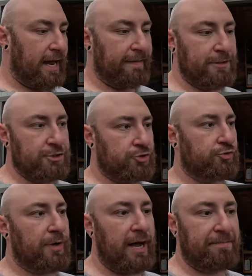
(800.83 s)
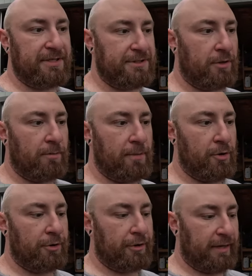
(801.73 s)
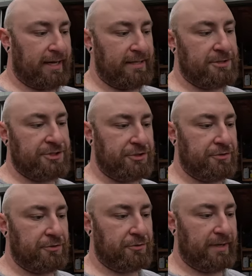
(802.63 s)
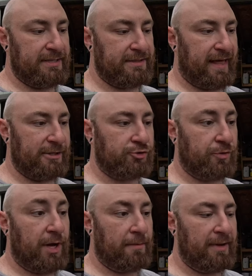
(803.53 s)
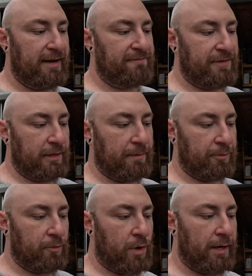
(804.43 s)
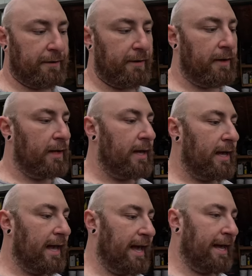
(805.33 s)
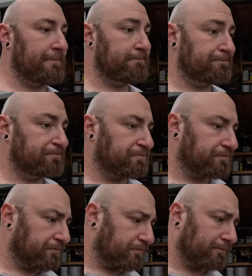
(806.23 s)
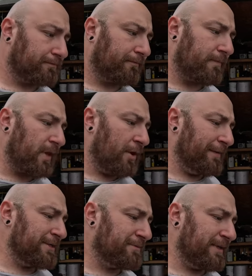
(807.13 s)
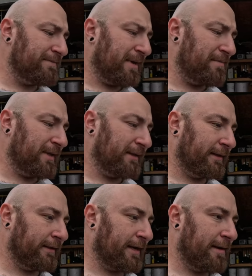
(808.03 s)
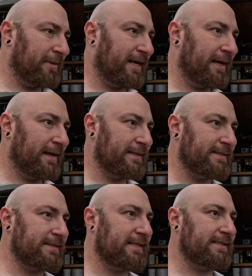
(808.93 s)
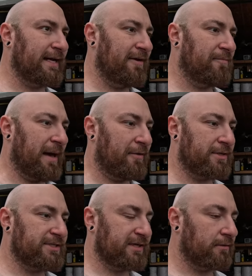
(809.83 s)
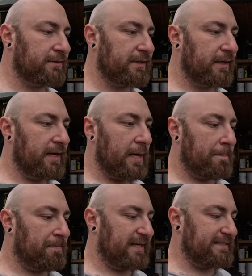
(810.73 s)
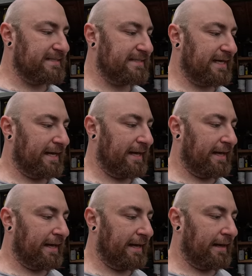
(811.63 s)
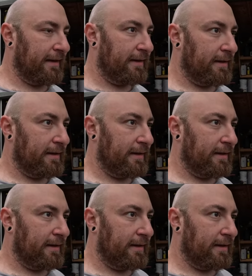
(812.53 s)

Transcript: and then just drop this whole motor into, into that drum and fill it up with water. Um, on this one, it might be a little complicated because this doesn't have power tilt, but uh,